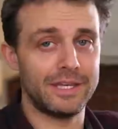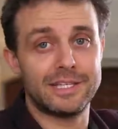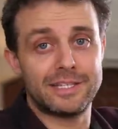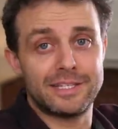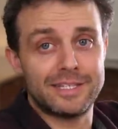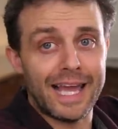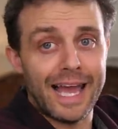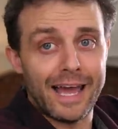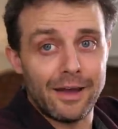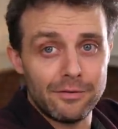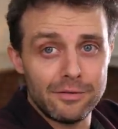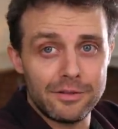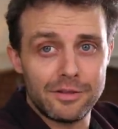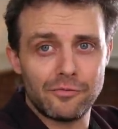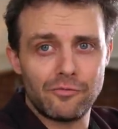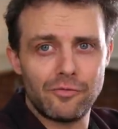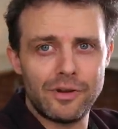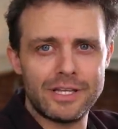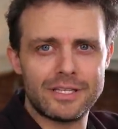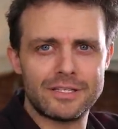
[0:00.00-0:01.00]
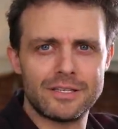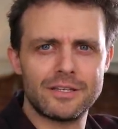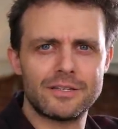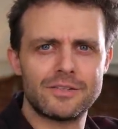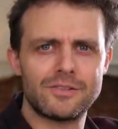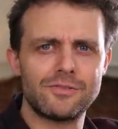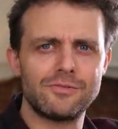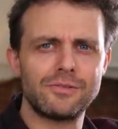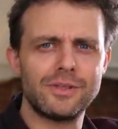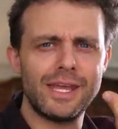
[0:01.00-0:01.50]
this sound that reaches
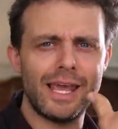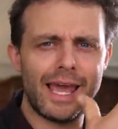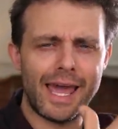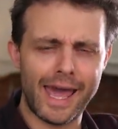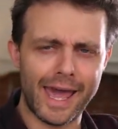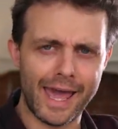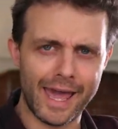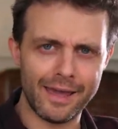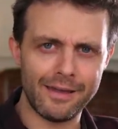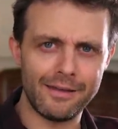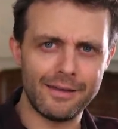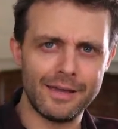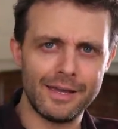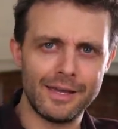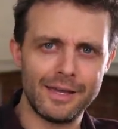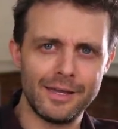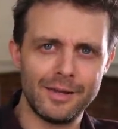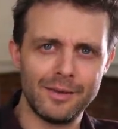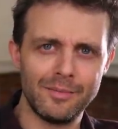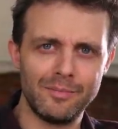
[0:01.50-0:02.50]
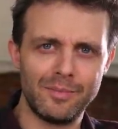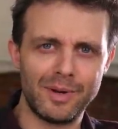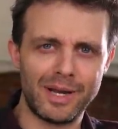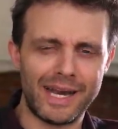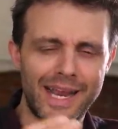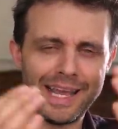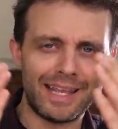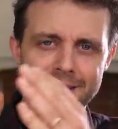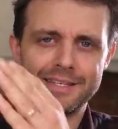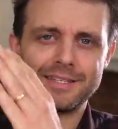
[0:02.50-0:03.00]
us through the air, but
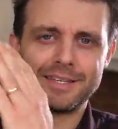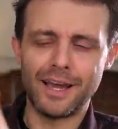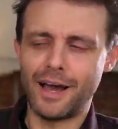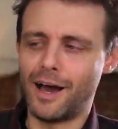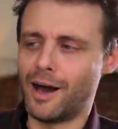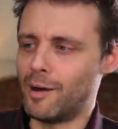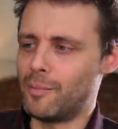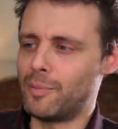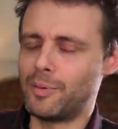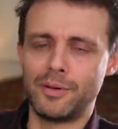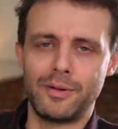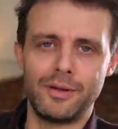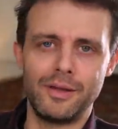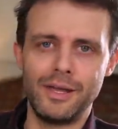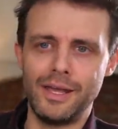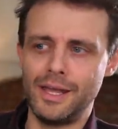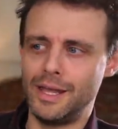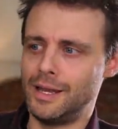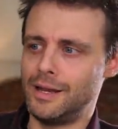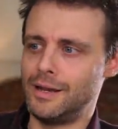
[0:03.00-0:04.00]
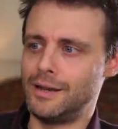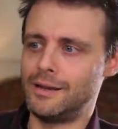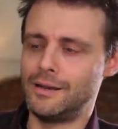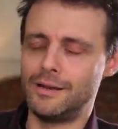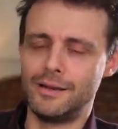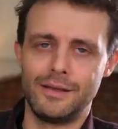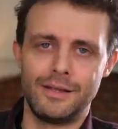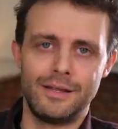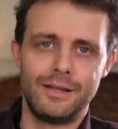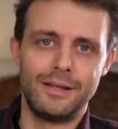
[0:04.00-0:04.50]
it ends up
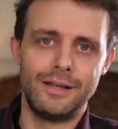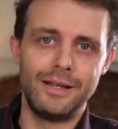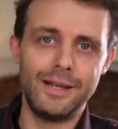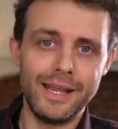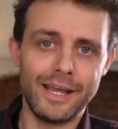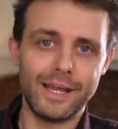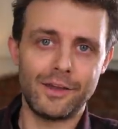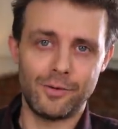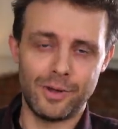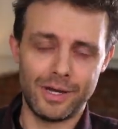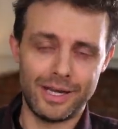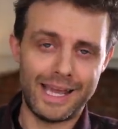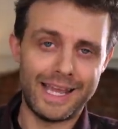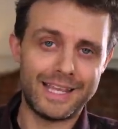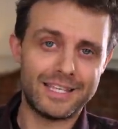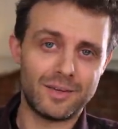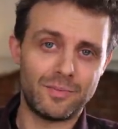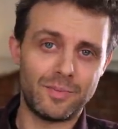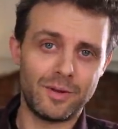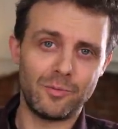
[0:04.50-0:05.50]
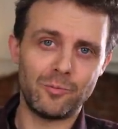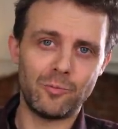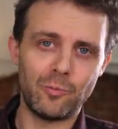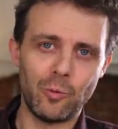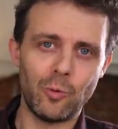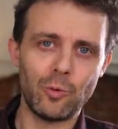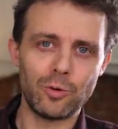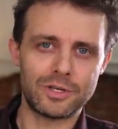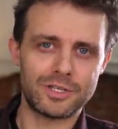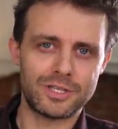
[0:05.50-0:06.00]
in liquid, it ends up in
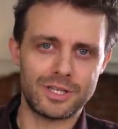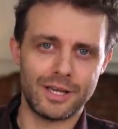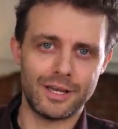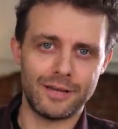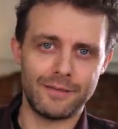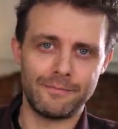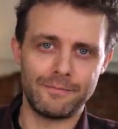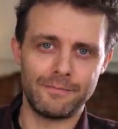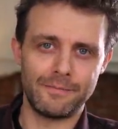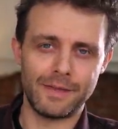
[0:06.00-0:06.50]
water.